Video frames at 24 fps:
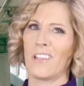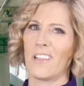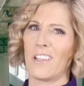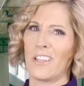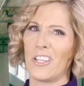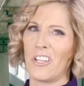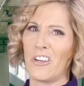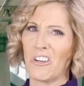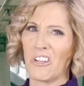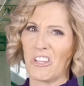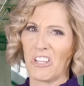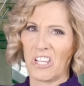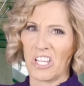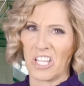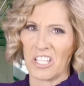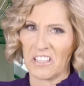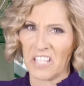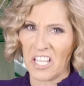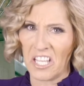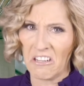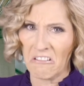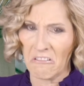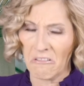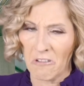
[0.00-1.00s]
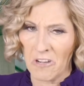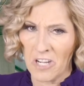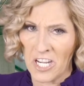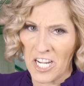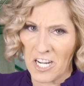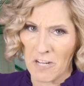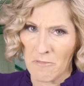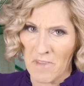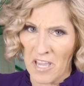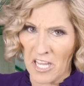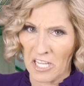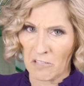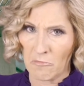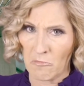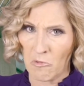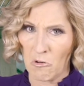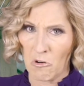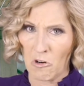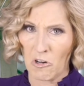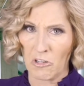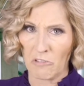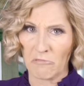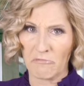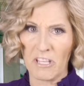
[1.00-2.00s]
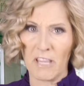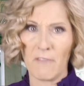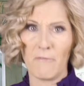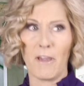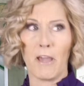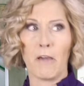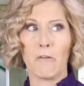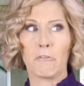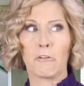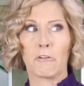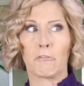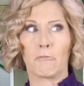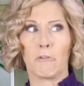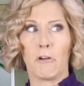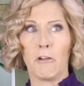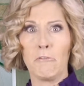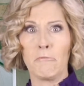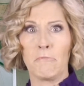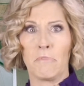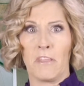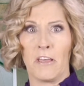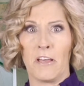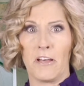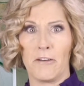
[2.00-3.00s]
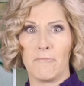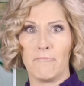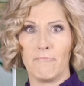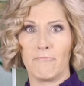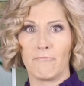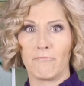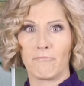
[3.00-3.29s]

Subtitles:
They're good, they don't need them anymore. They've outgrown them.